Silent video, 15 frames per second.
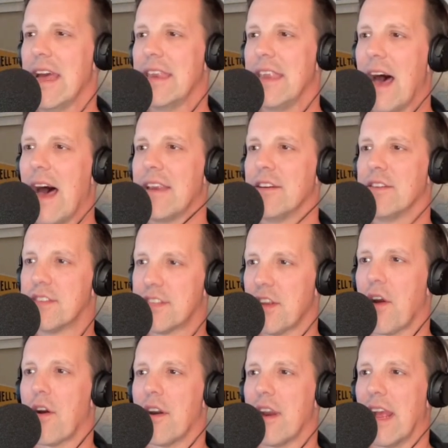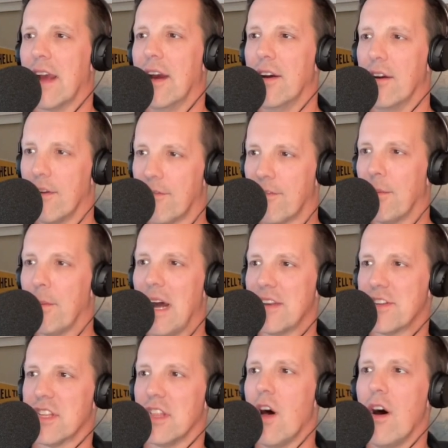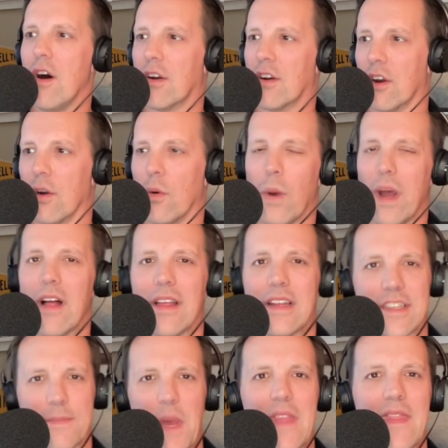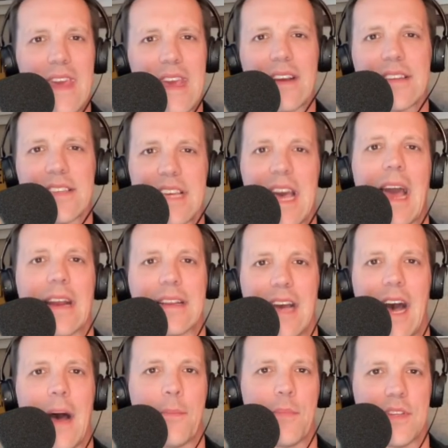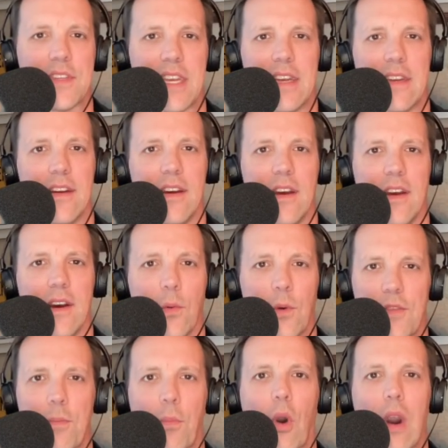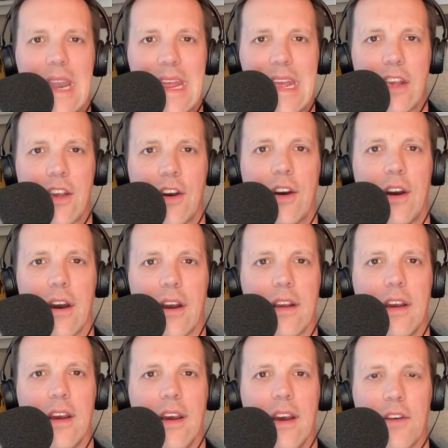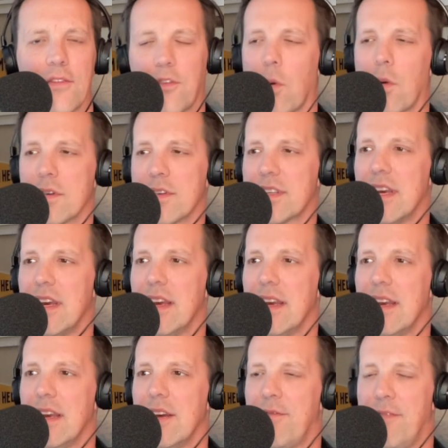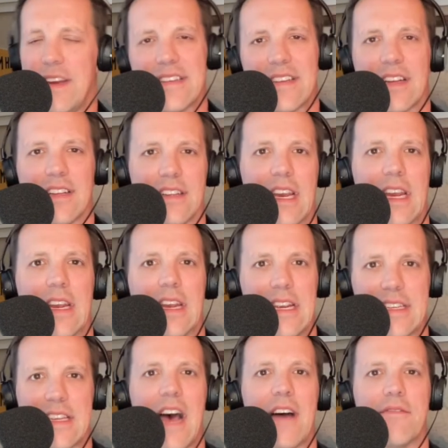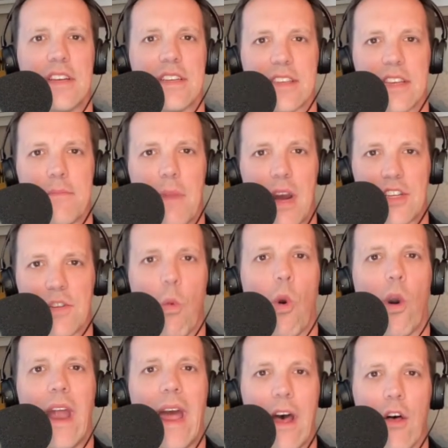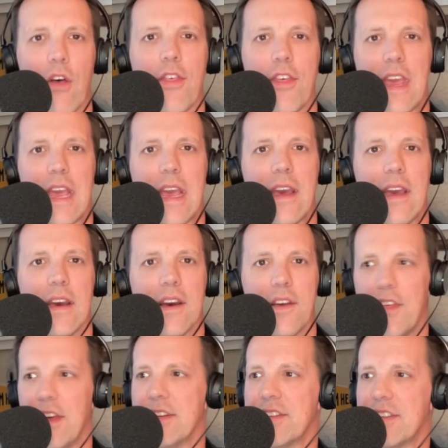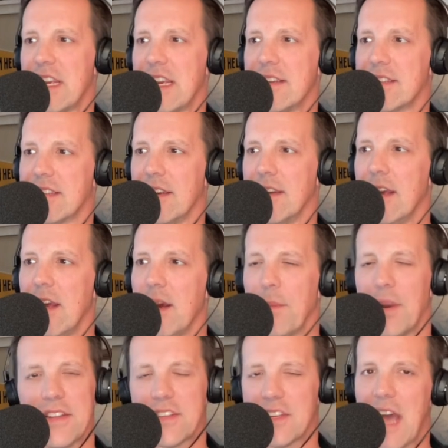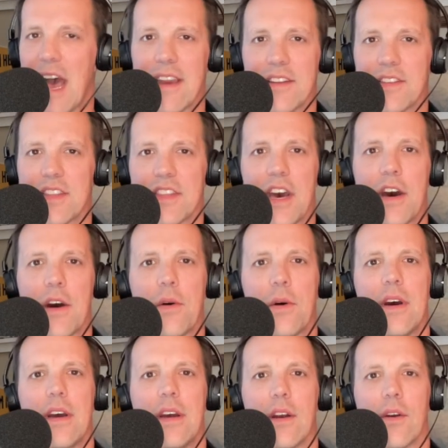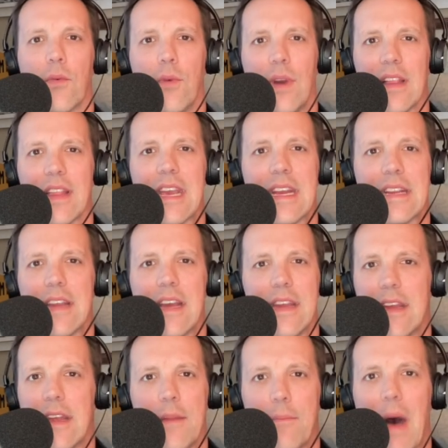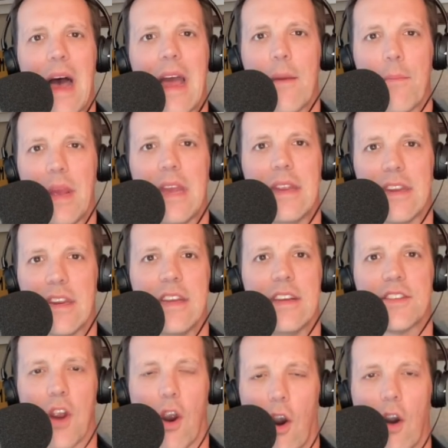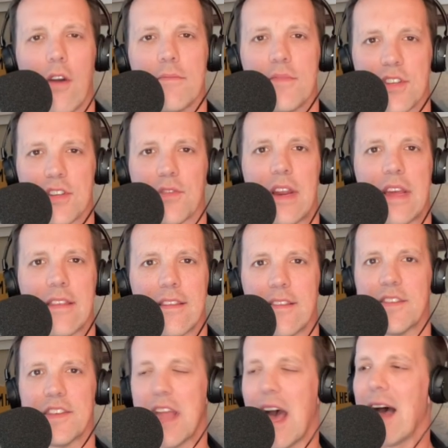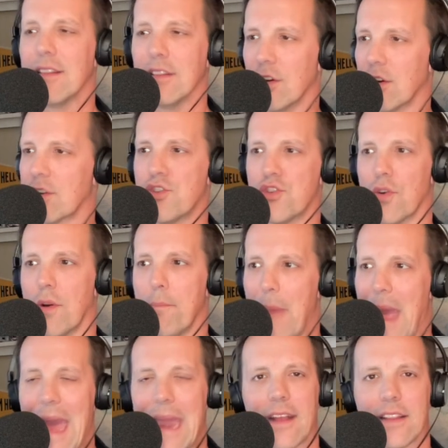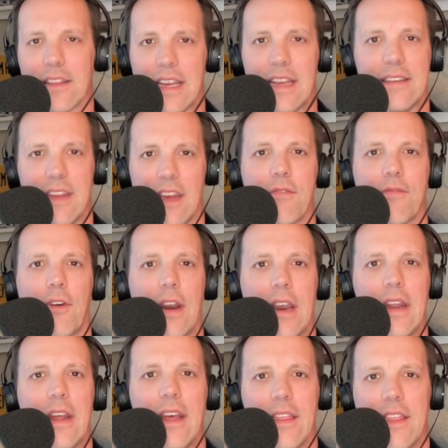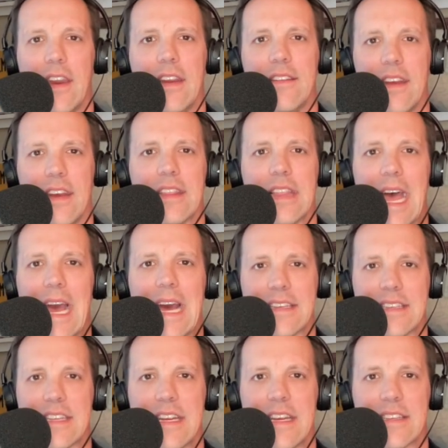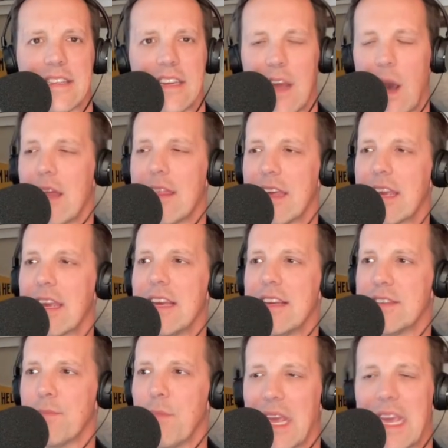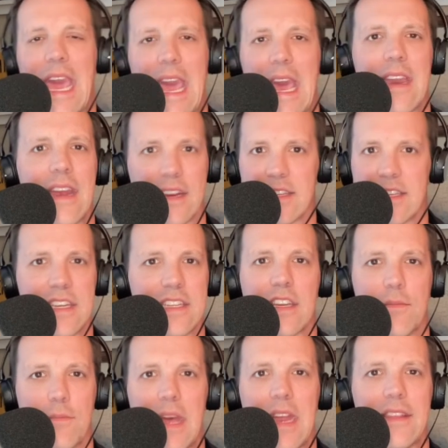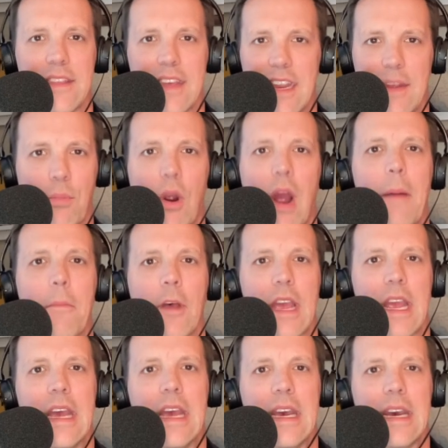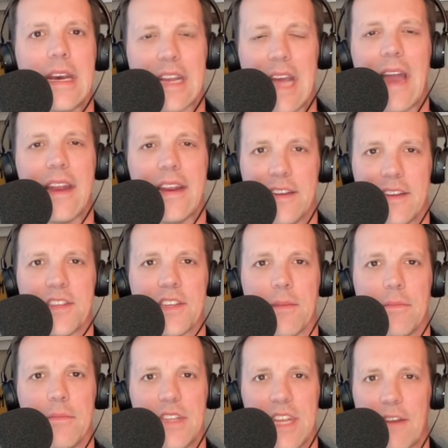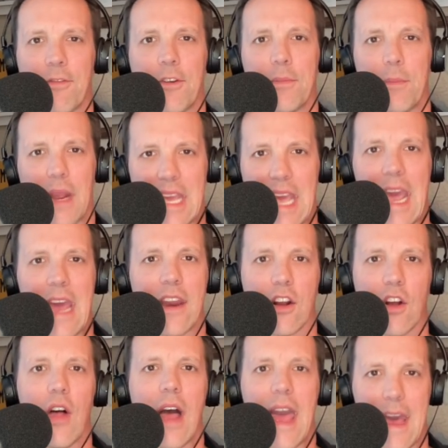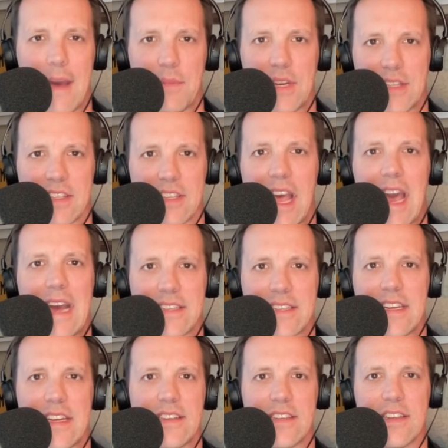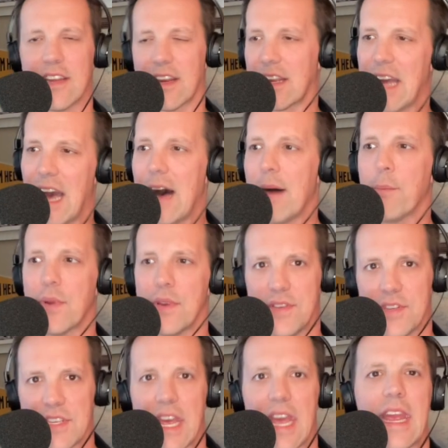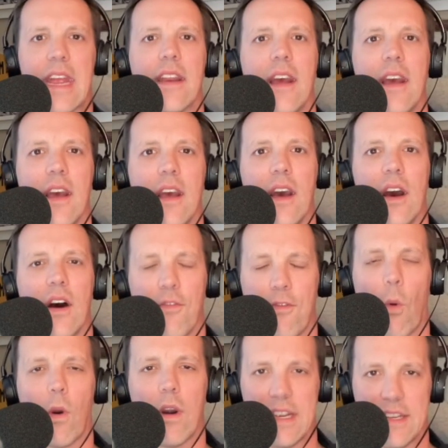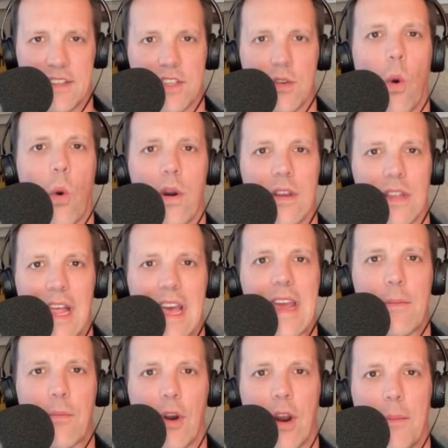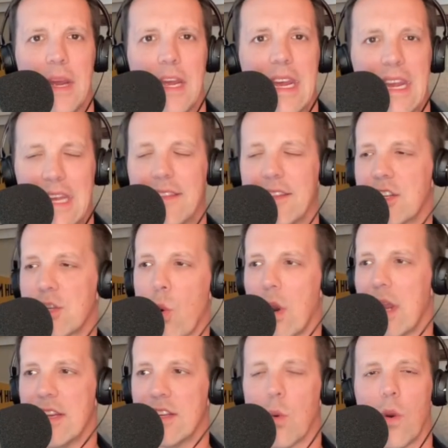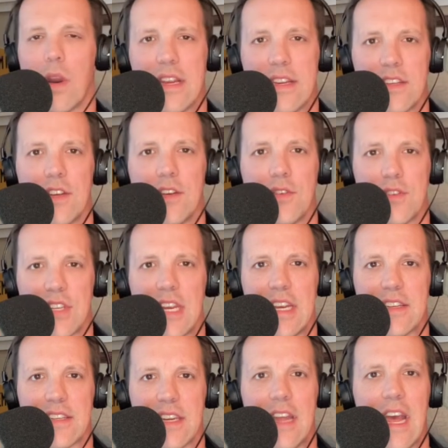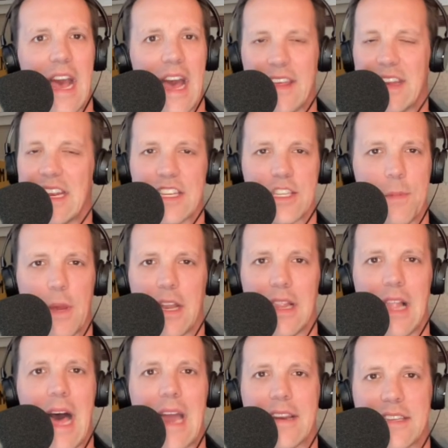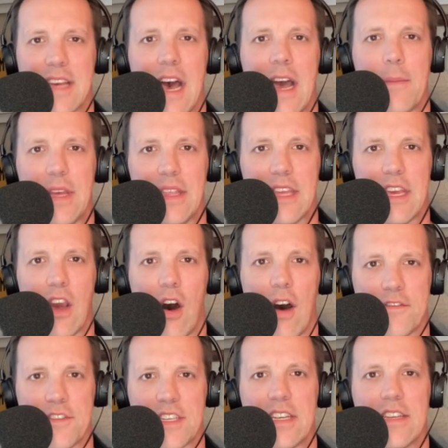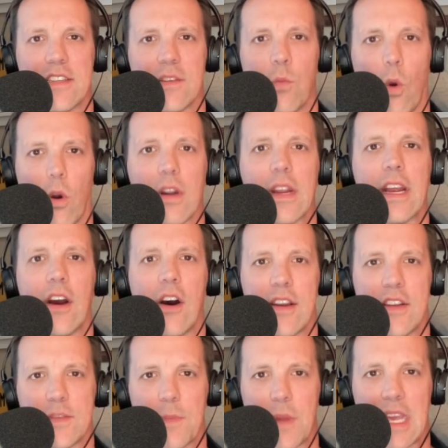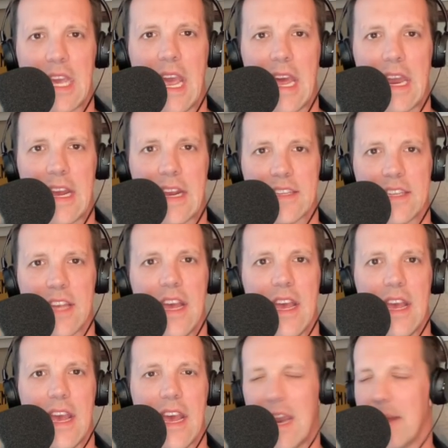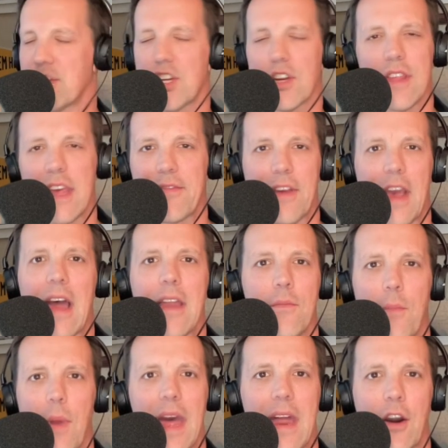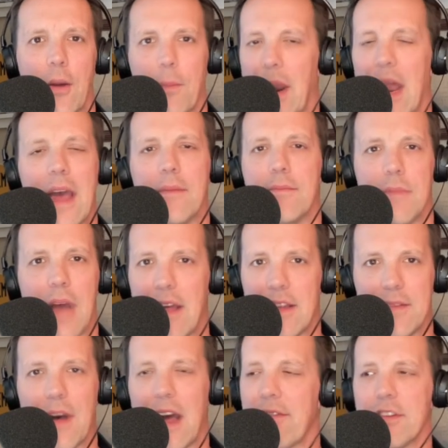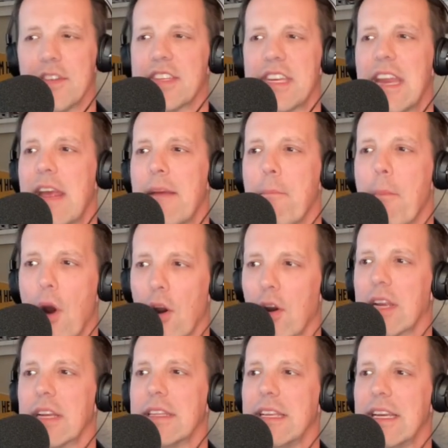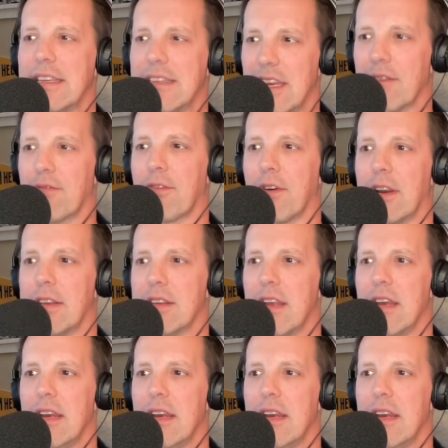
not starting for much longer. Well, it's been the exact opposite with Brady Cook. Of course, physically, he's obviously much more healthy this season, but it's not as though, really, in my opinion, his arm strength does not look dramatically different than it did last season. Now, I think his mechanics, he's admitted that he probably got into some different mechanical habits last season to compensate for his torn labrum in the 2022 season. I think he spent a lot of time in the offseason working on his mechanics, and I'm sure they've gotten better, but I haven't seen a markedly different